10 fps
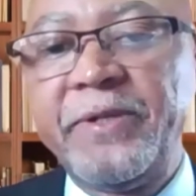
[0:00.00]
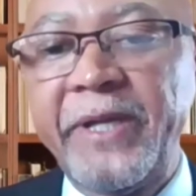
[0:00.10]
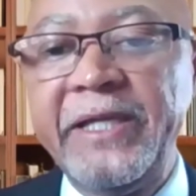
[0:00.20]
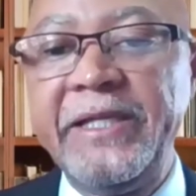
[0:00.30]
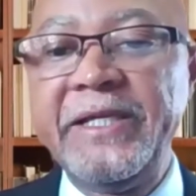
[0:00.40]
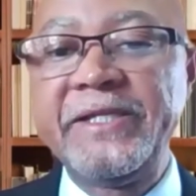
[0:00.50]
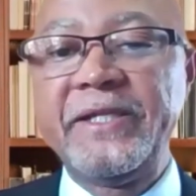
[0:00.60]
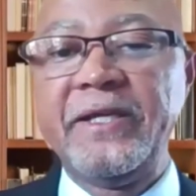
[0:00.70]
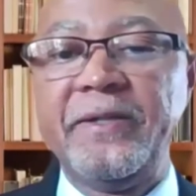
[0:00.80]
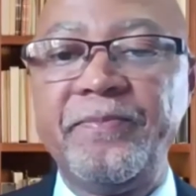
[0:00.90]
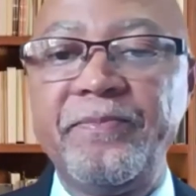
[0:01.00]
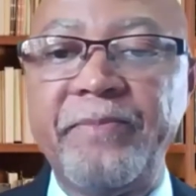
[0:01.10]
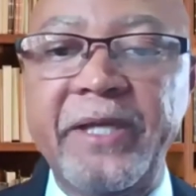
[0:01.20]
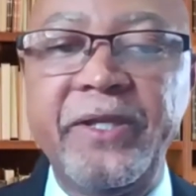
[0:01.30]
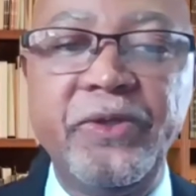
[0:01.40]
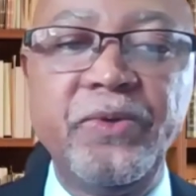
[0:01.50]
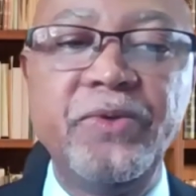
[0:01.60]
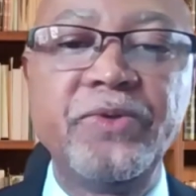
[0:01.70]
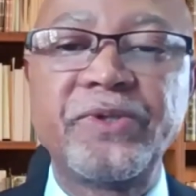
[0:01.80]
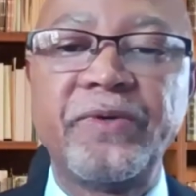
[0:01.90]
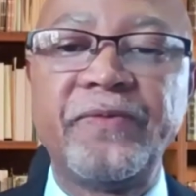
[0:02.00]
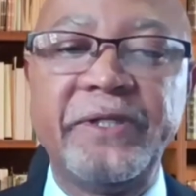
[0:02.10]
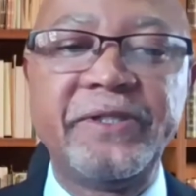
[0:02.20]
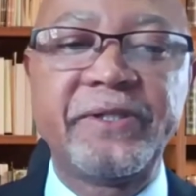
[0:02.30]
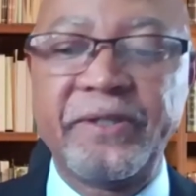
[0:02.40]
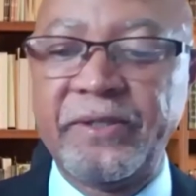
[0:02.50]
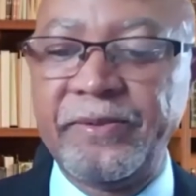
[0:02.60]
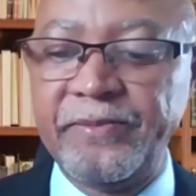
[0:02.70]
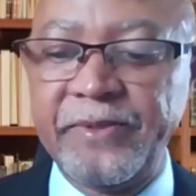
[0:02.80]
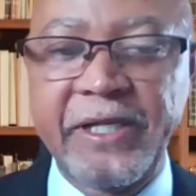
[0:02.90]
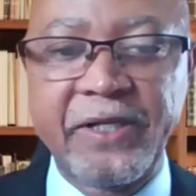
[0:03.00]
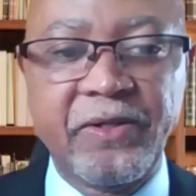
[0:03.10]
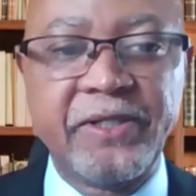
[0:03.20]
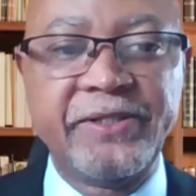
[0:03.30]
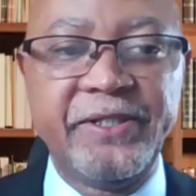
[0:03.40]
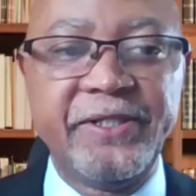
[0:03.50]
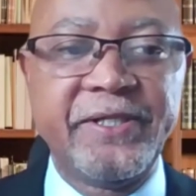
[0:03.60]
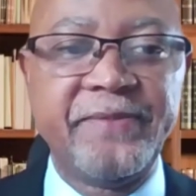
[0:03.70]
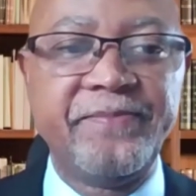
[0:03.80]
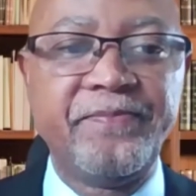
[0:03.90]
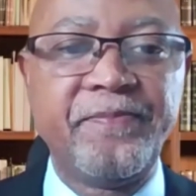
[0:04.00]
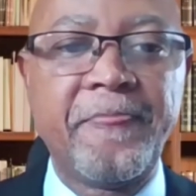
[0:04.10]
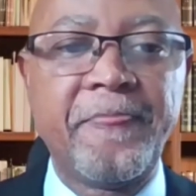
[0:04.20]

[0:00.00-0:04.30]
been made easier by the use of digital technologies.